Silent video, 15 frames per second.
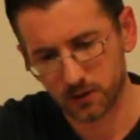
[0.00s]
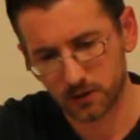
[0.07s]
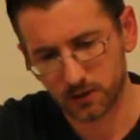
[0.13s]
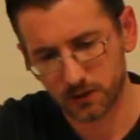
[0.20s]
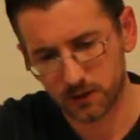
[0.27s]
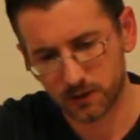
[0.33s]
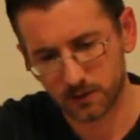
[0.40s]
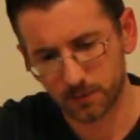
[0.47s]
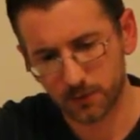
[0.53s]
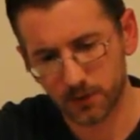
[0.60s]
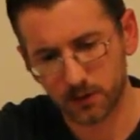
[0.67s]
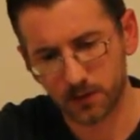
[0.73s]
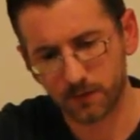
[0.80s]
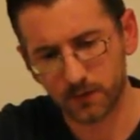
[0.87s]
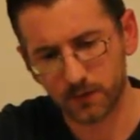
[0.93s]
it's a
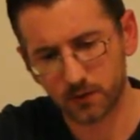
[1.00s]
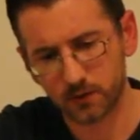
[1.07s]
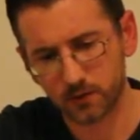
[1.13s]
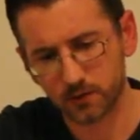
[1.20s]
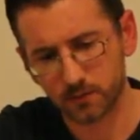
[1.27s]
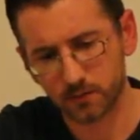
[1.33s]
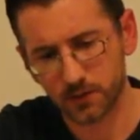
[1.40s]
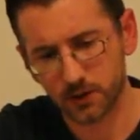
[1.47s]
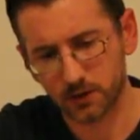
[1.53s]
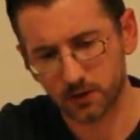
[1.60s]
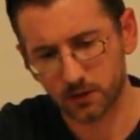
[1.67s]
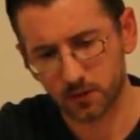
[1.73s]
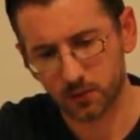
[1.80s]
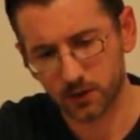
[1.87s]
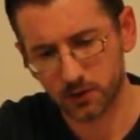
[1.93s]
bit difficult, but
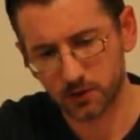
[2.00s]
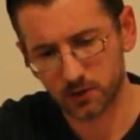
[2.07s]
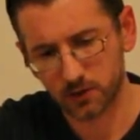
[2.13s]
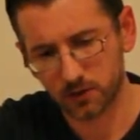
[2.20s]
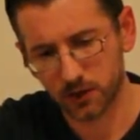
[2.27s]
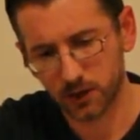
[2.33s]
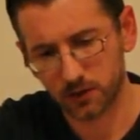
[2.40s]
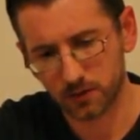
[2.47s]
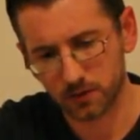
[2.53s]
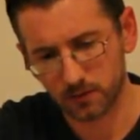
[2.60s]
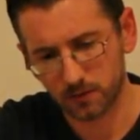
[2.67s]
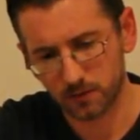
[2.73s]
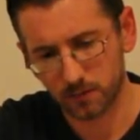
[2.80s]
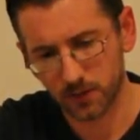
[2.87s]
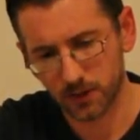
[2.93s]
once you get
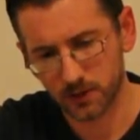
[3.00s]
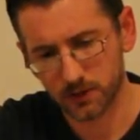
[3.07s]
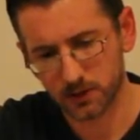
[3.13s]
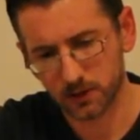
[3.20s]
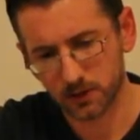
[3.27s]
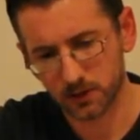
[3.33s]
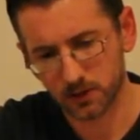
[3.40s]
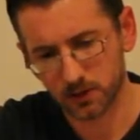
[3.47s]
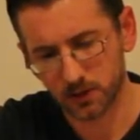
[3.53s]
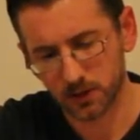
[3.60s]
past the